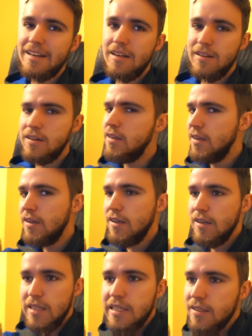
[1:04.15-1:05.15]
oh,
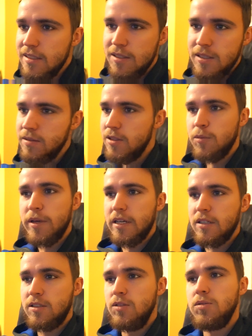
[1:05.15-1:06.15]
he's either making
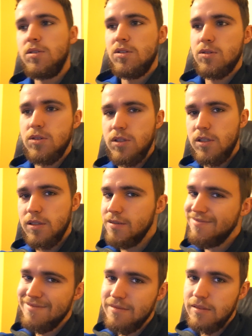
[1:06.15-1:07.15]
excuses
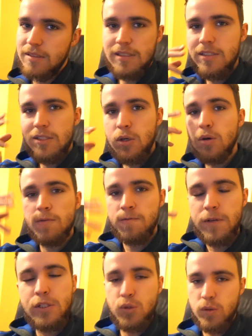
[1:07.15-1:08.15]
or you don't
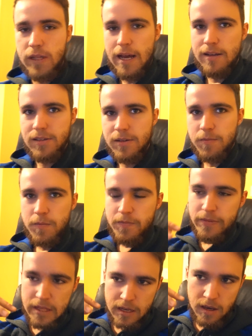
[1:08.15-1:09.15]
visualize it.
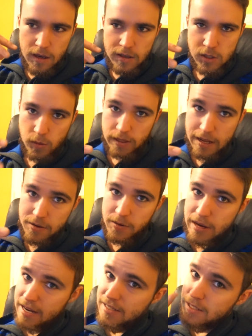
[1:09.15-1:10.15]
So allowing you
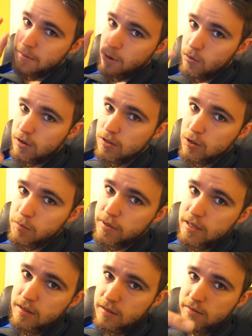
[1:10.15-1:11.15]
guys into my world a little
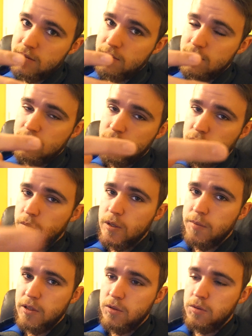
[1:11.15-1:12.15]
bit, showing you
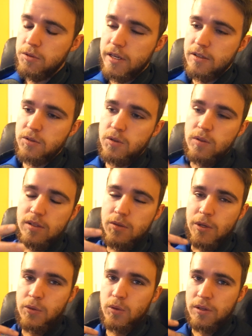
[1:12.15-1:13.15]
my YouTube channel so you can see
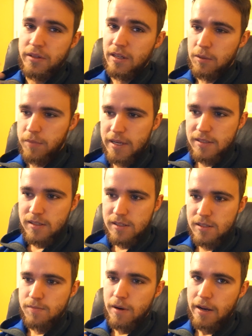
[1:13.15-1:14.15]
what I do on a daily
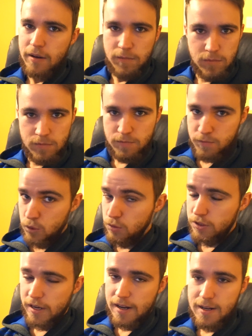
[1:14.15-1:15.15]
basis, my 2
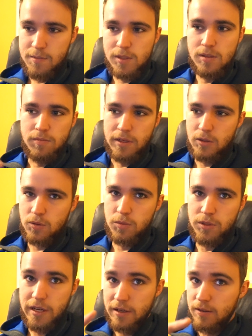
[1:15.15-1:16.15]
jobs, my YouTube
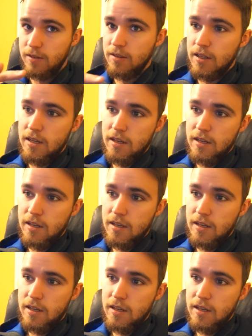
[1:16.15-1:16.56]
channel,